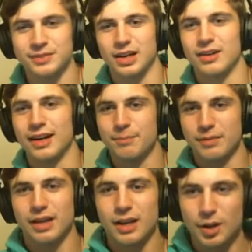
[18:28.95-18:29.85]
All right,
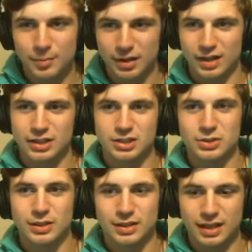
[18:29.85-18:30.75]
I hope y'all
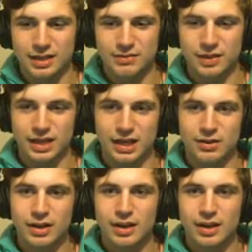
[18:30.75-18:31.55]
enjoyed today's video.